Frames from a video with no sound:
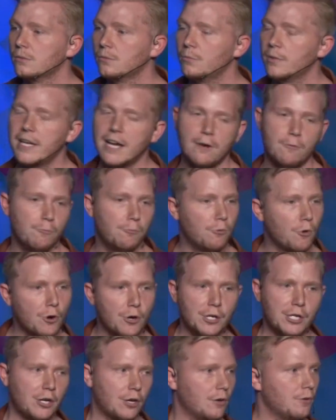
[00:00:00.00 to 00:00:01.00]
we got
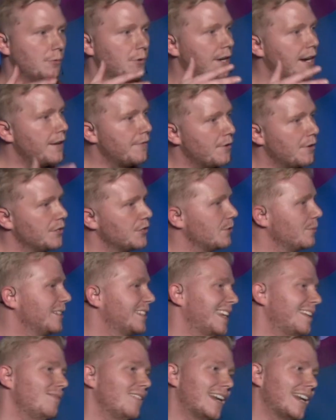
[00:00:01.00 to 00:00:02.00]
work or whatever, and so we
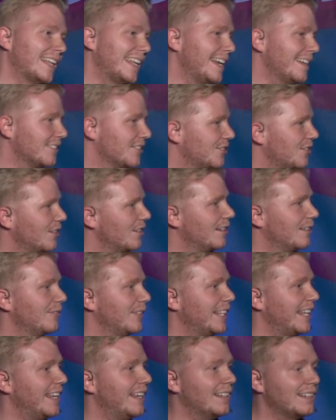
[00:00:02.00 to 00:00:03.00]
say, man, I can't serve, I
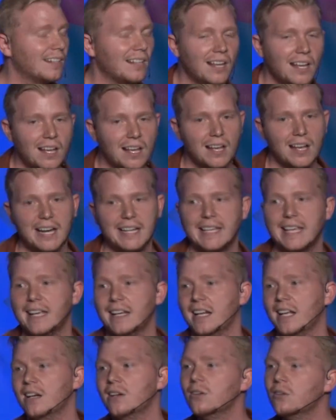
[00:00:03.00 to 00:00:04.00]
can't
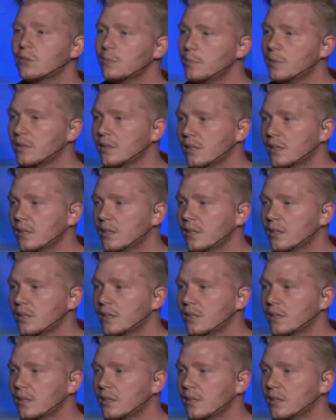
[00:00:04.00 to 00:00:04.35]
help.